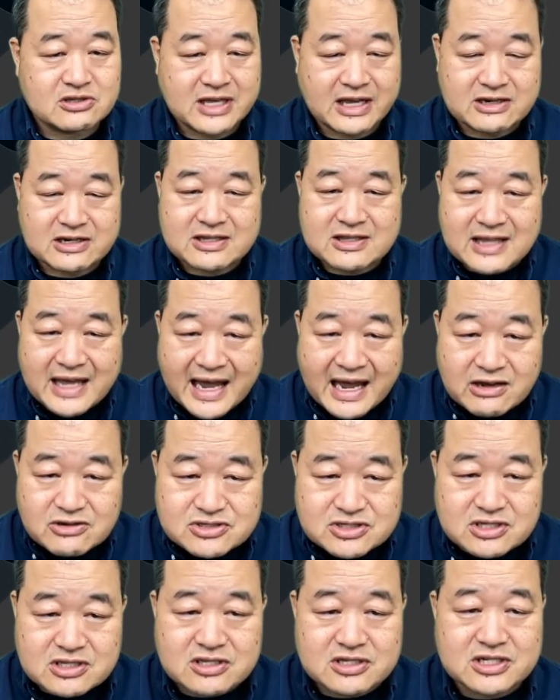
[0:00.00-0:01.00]
that
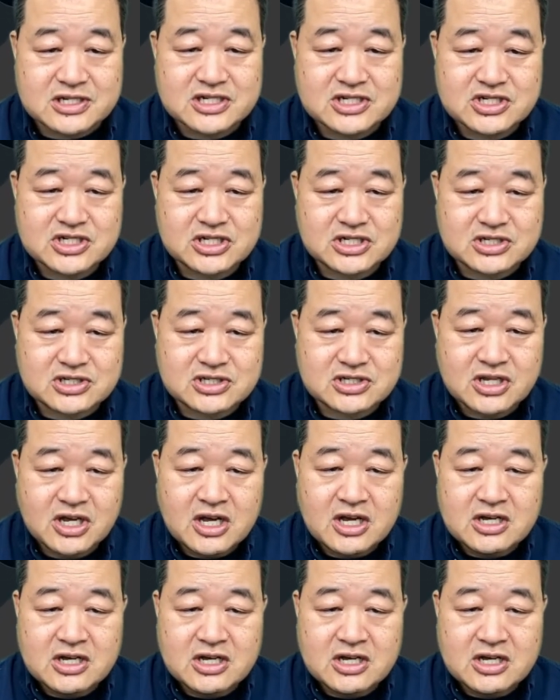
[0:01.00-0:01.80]
allows clinicians